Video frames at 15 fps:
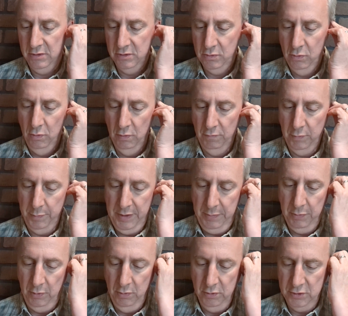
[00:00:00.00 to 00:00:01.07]
school for
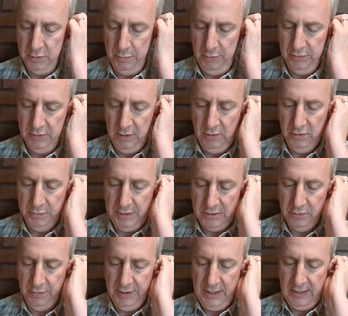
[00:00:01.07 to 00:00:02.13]
people who are supposed to do
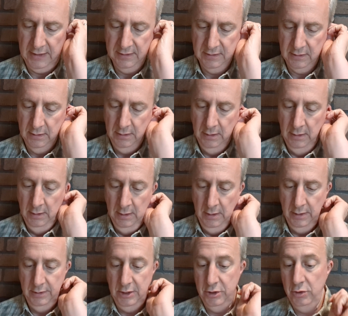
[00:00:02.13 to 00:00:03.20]
special things.
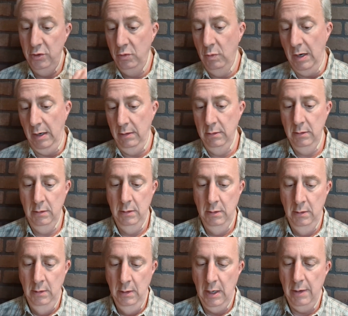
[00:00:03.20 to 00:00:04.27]
Did you do well?
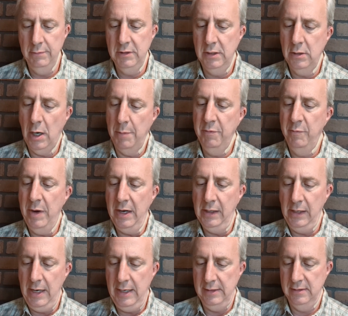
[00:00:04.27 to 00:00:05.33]
I was the top of my
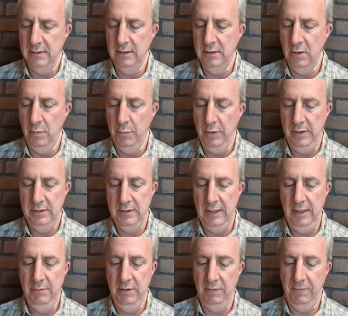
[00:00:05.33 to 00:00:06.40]
class, the Stone Prince
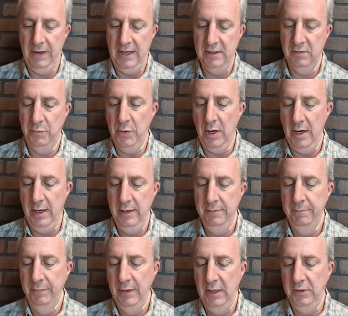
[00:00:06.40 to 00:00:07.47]
said with a flash of pride.
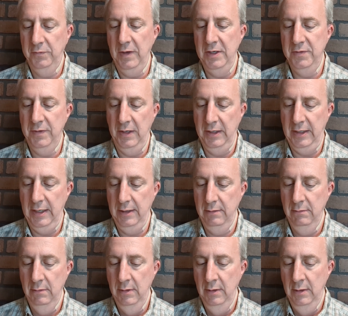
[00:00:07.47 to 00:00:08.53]
His face fell again.
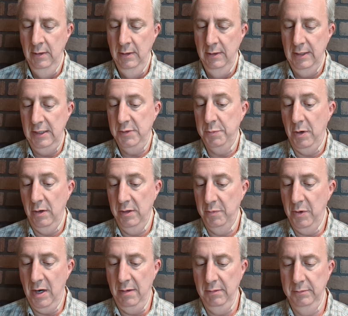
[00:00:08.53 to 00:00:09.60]
That's part of the
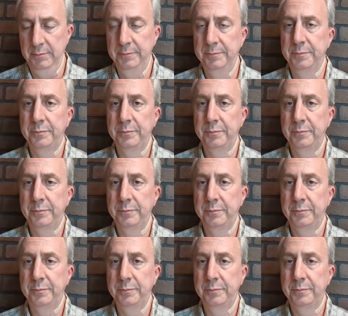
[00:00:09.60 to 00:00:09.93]
problem.